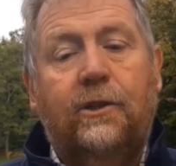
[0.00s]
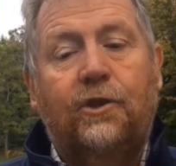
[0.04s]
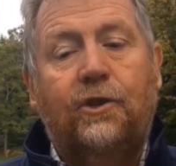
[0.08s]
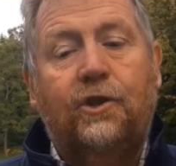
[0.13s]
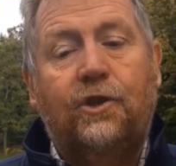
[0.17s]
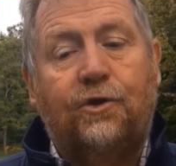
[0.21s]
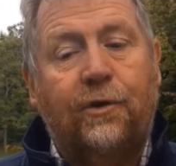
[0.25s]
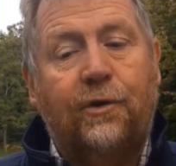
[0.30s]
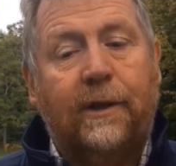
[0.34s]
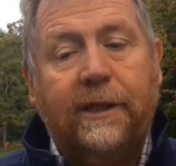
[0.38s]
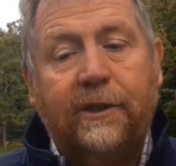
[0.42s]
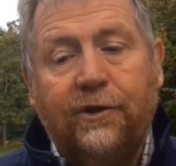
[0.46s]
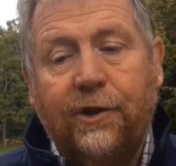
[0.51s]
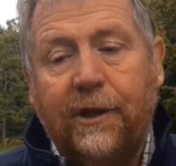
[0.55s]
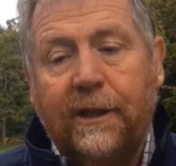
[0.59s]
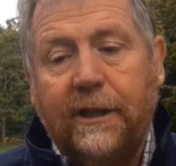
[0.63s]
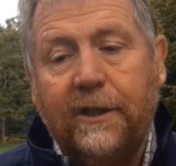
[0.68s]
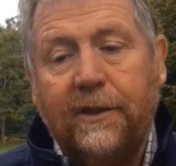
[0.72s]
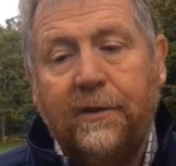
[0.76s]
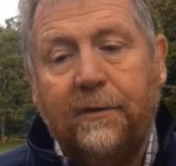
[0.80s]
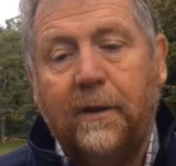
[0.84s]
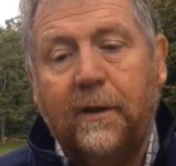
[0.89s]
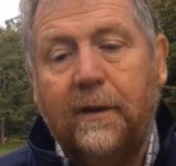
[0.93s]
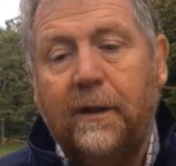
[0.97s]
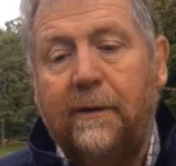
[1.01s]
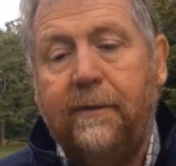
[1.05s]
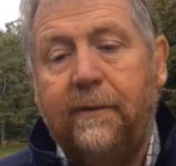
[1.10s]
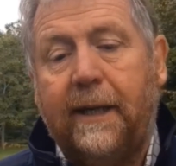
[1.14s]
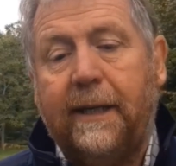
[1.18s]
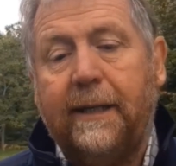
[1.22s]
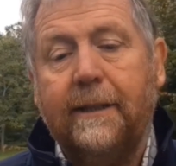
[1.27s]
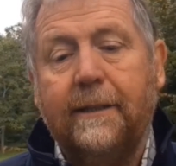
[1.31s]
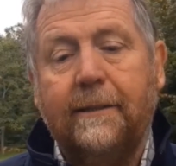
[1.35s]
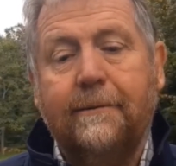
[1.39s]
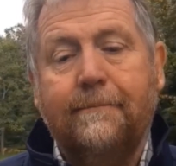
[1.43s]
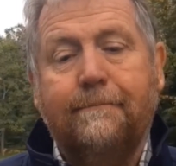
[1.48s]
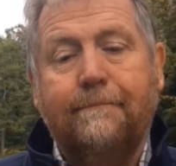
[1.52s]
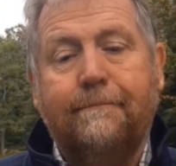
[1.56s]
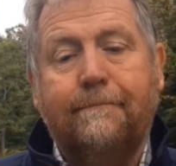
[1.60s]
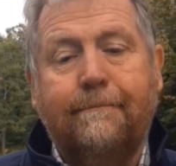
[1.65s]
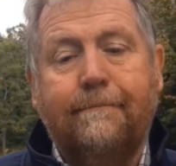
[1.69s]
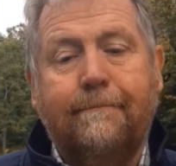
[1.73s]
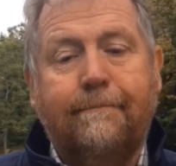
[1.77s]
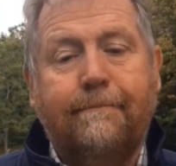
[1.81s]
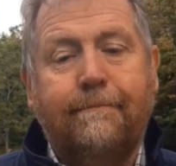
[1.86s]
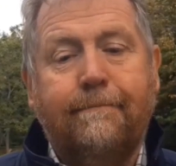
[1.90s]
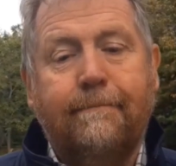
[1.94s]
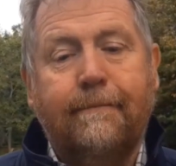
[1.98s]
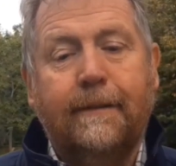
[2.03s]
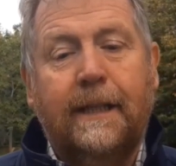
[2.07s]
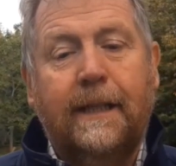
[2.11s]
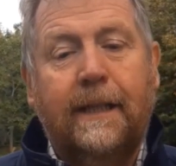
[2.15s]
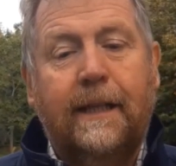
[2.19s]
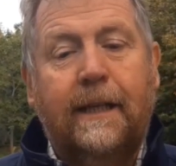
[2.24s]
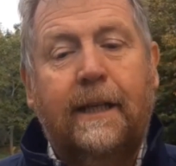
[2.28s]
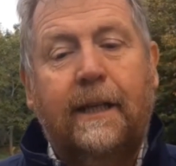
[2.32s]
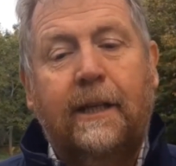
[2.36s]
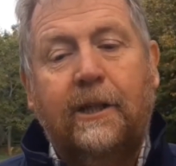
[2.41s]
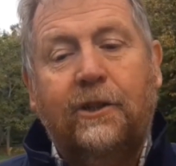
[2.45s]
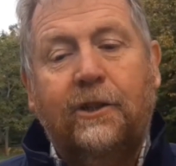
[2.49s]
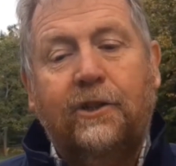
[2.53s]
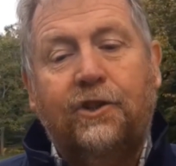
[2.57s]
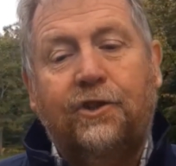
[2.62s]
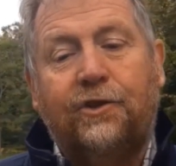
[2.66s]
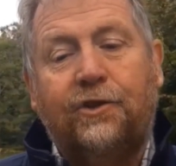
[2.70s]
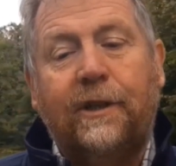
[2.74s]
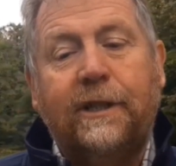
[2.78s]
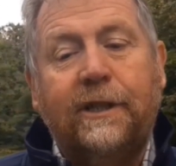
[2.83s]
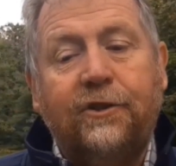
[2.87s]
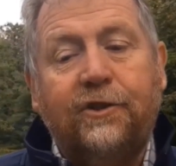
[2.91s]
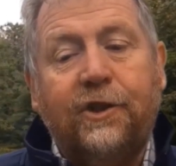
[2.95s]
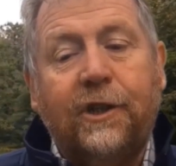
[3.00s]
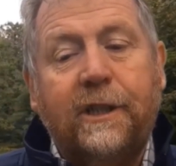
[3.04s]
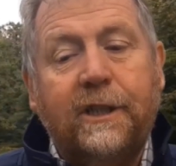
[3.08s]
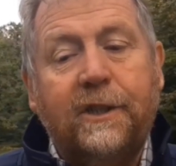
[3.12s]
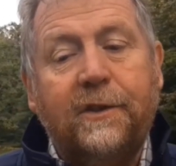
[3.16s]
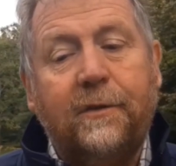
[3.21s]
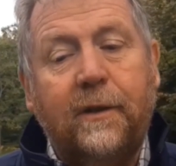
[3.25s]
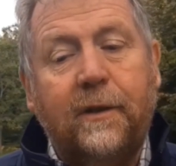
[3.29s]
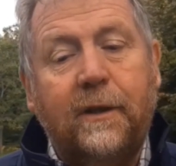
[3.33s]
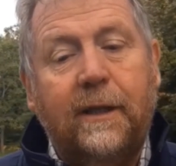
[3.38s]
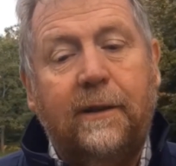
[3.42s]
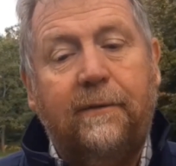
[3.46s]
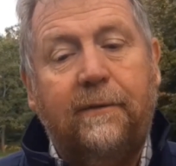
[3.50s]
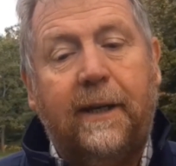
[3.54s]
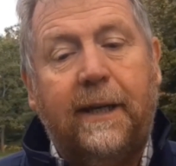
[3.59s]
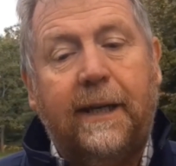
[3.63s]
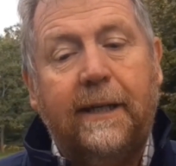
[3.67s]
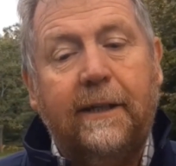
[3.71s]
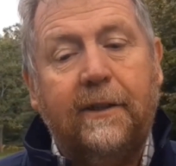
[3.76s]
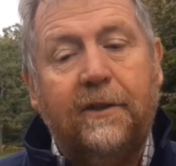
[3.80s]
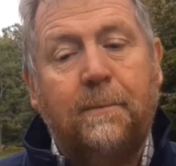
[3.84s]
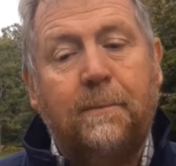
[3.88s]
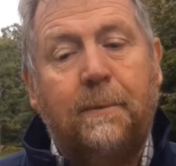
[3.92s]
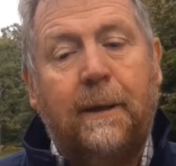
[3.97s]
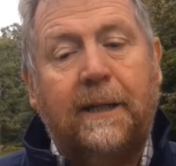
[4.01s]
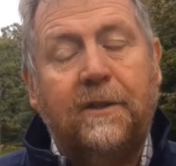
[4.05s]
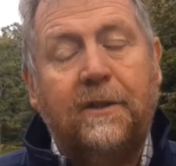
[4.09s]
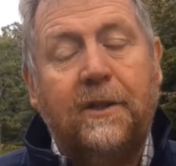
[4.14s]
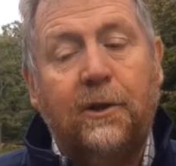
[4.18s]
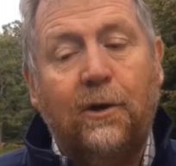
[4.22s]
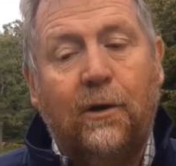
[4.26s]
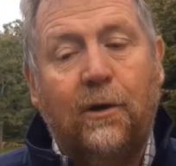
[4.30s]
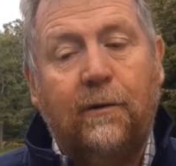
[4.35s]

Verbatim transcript: Street Trees for Living. Street Trees for Living has planted